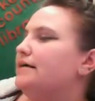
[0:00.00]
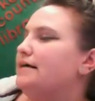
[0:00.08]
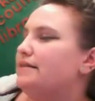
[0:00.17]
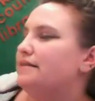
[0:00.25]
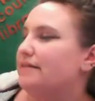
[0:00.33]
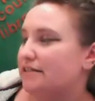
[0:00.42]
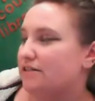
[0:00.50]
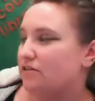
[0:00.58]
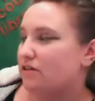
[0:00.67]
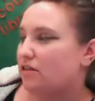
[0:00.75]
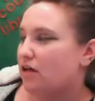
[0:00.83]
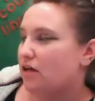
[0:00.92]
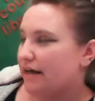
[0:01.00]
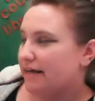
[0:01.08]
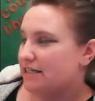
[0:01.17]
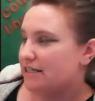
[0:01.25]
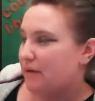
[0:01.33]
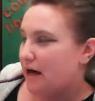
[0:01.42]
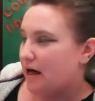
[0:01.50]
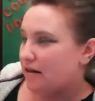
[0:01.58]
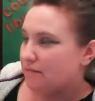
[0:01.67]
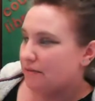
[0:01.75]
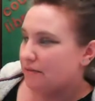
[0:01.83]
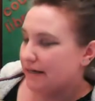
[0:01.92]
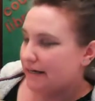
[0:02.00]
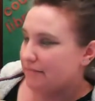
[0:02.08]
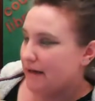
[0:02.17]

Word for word: These are the latkes pile on a plate.